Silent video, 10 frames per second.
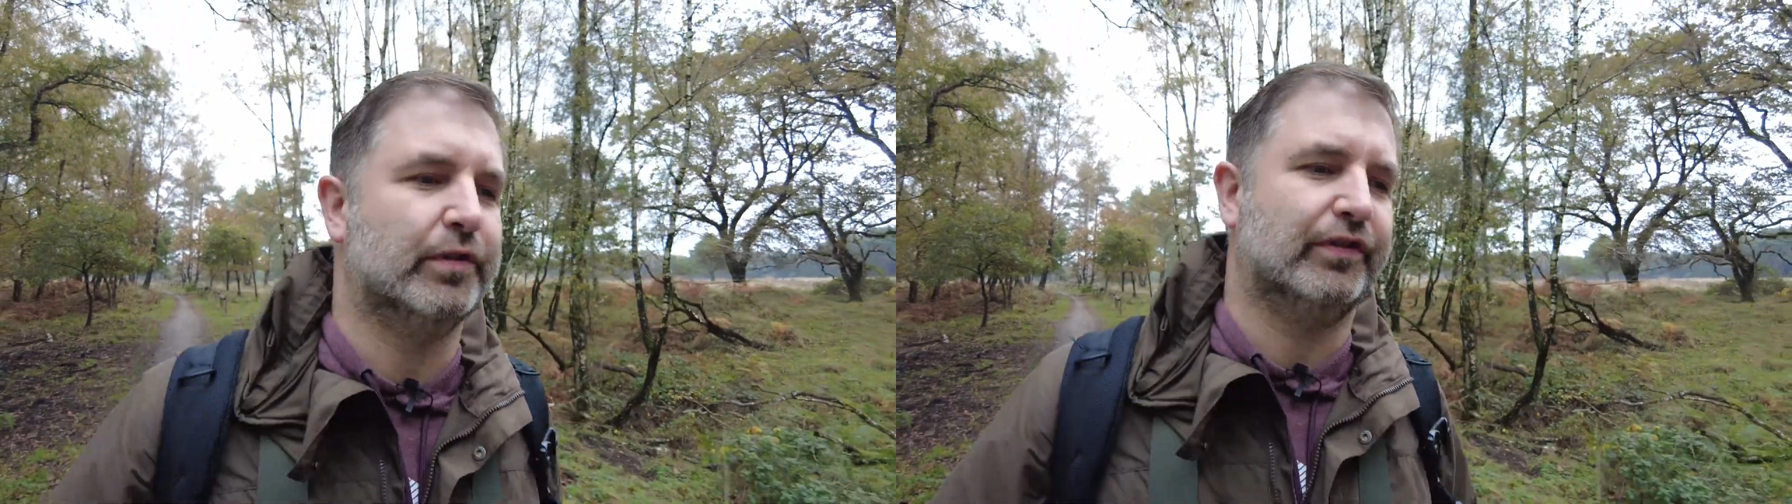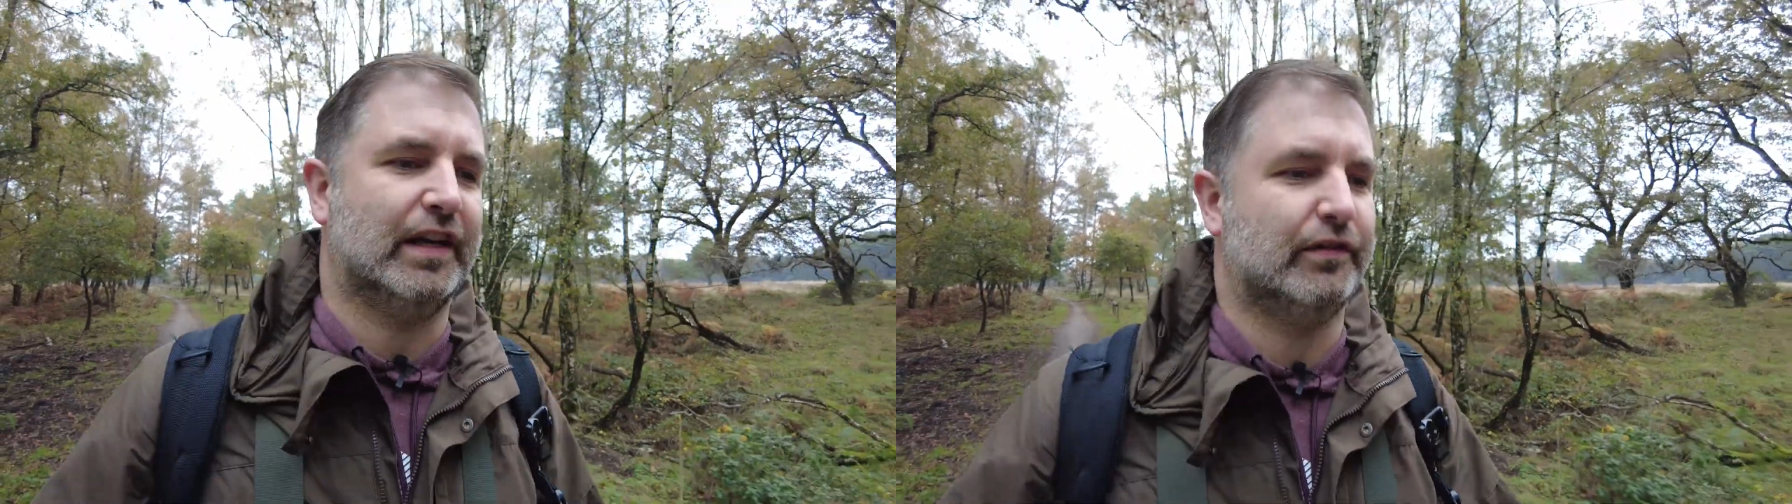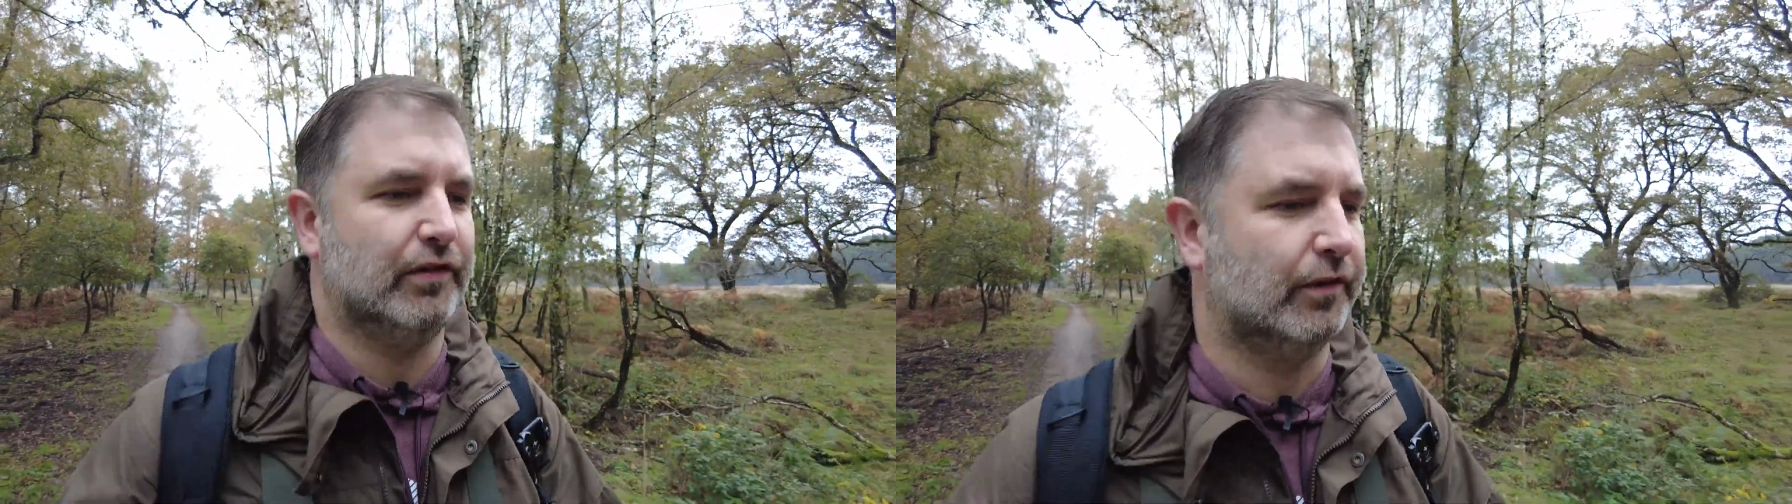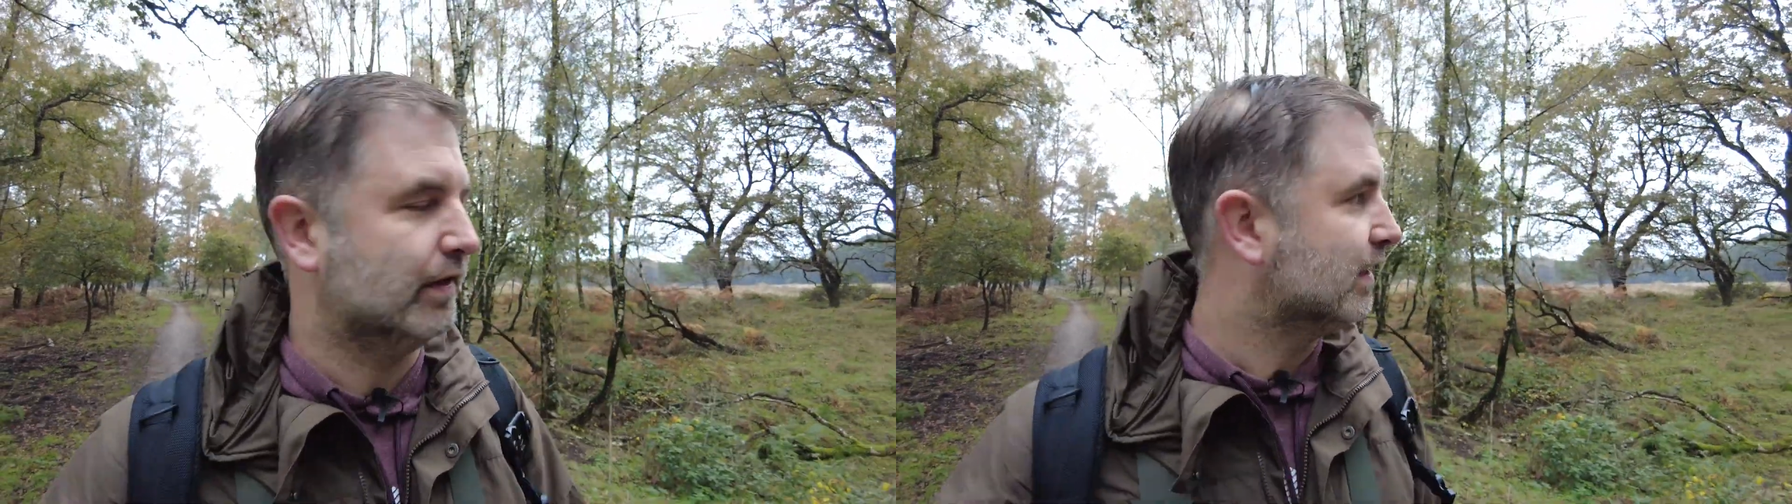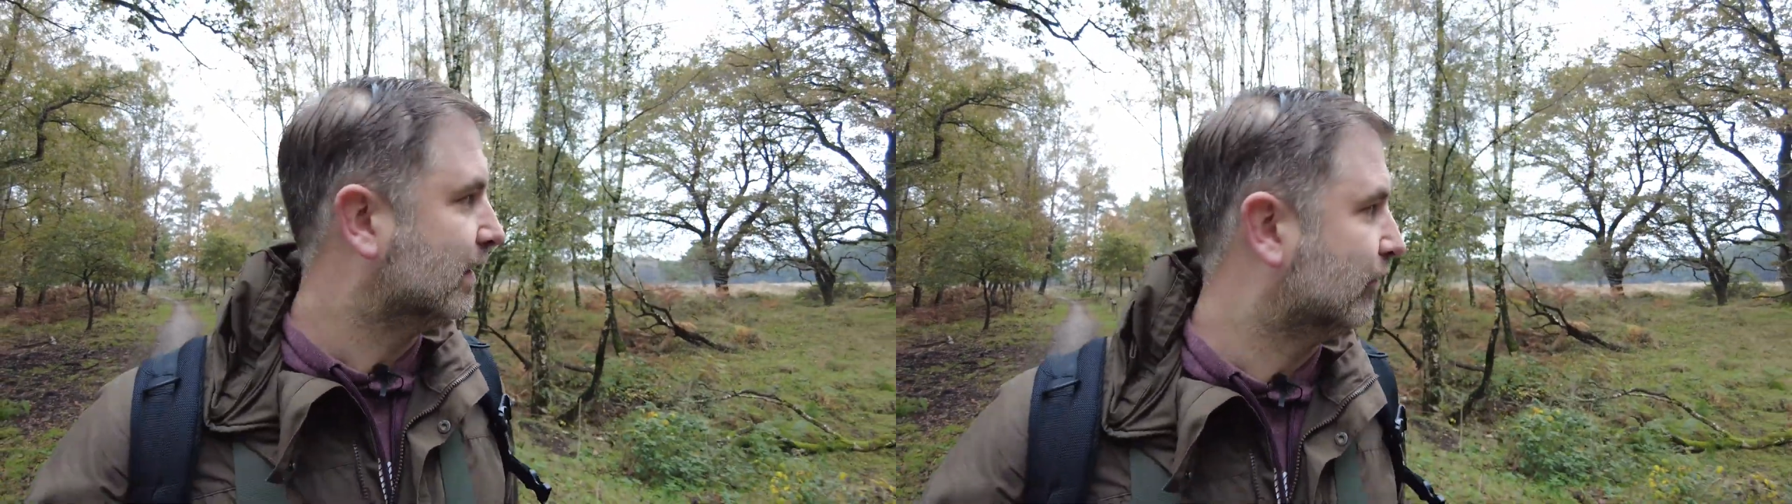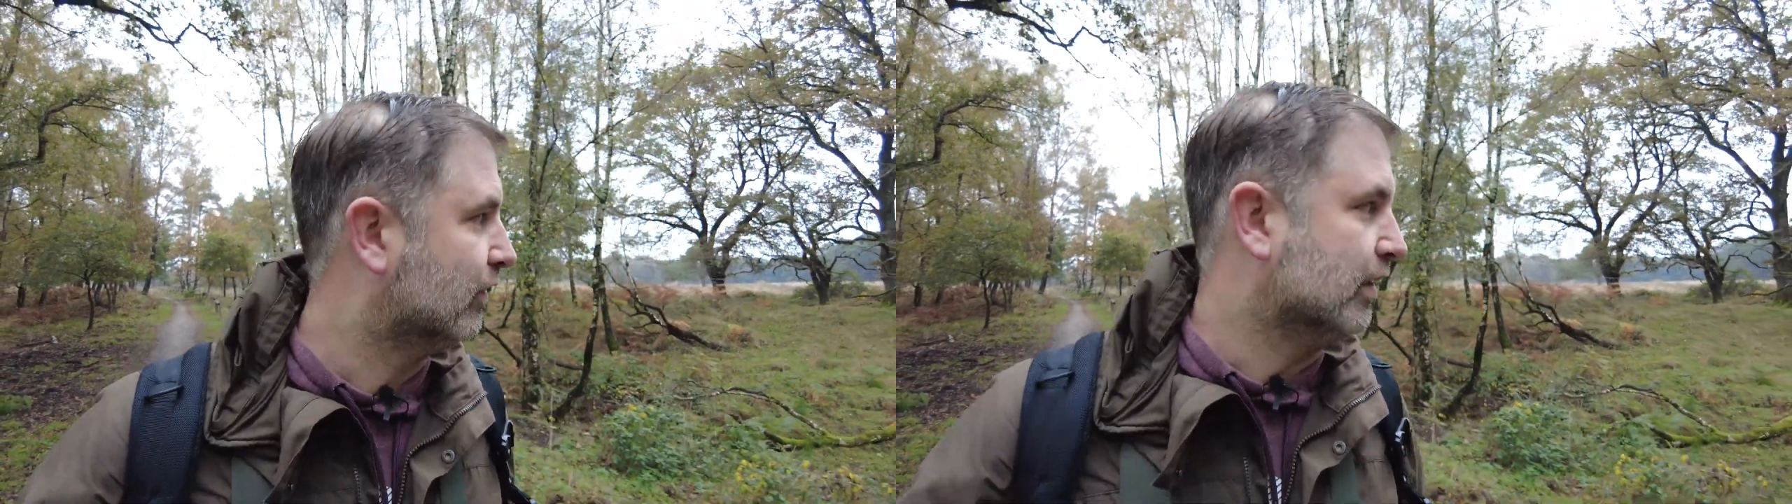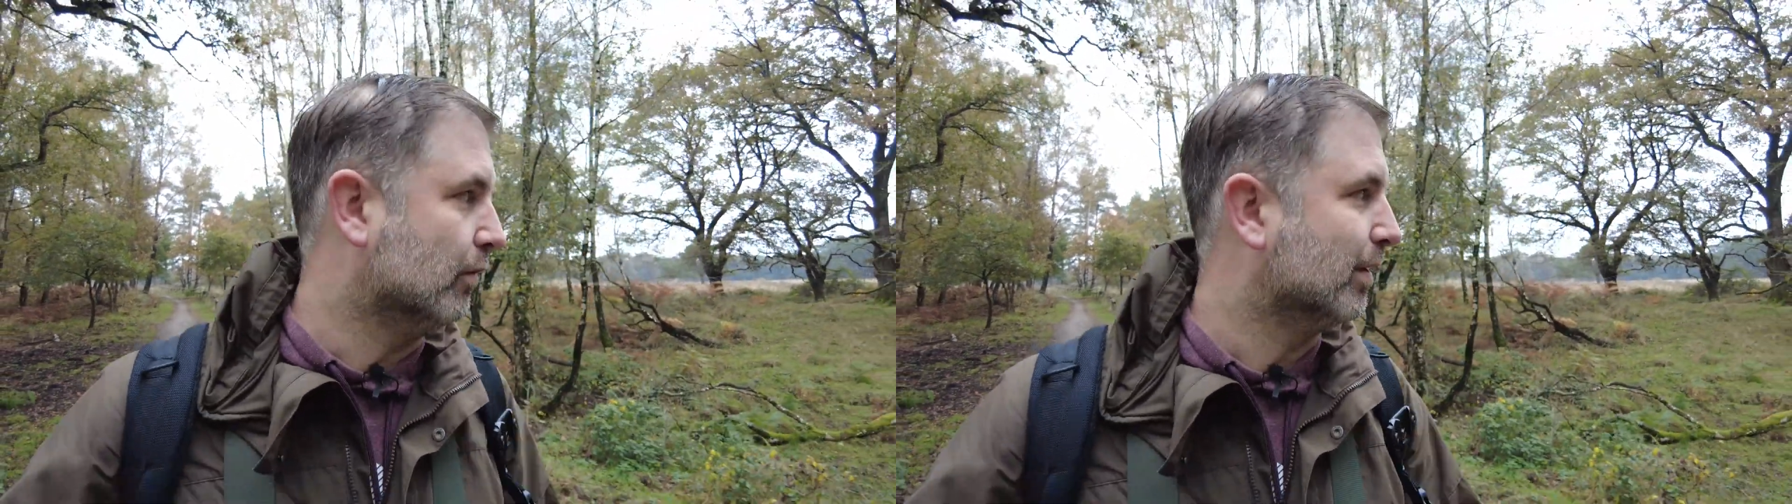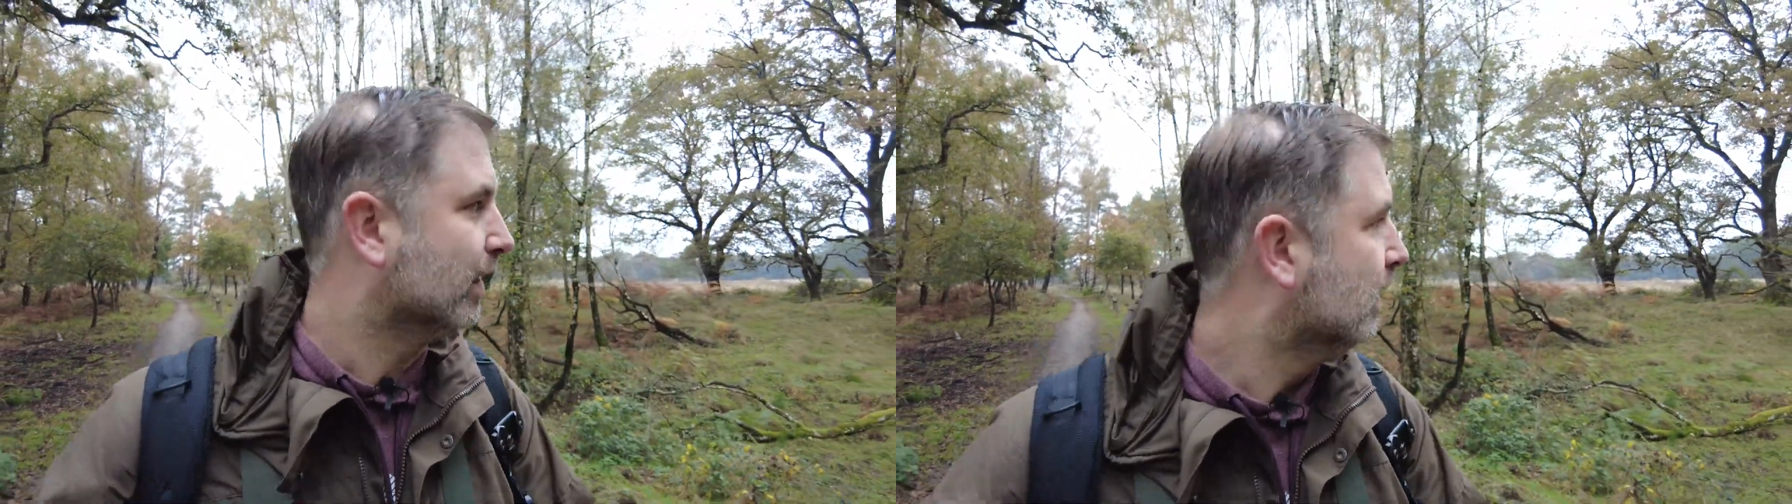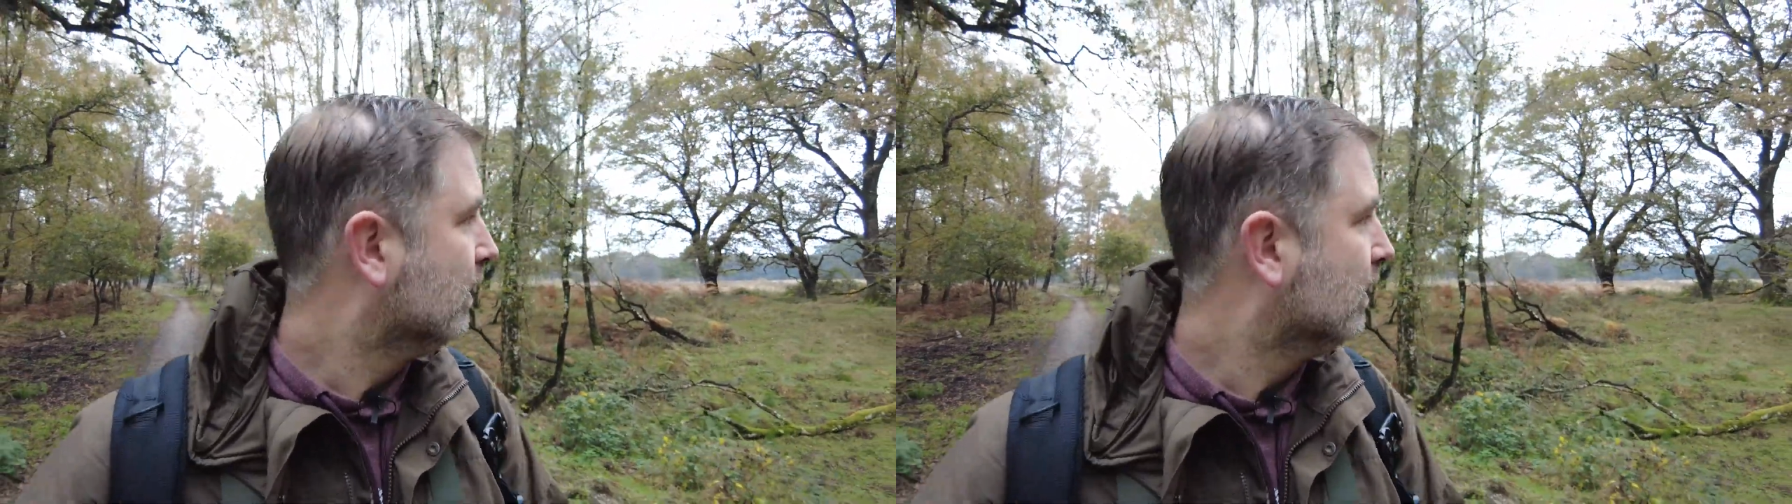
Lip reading: section underneath this video, but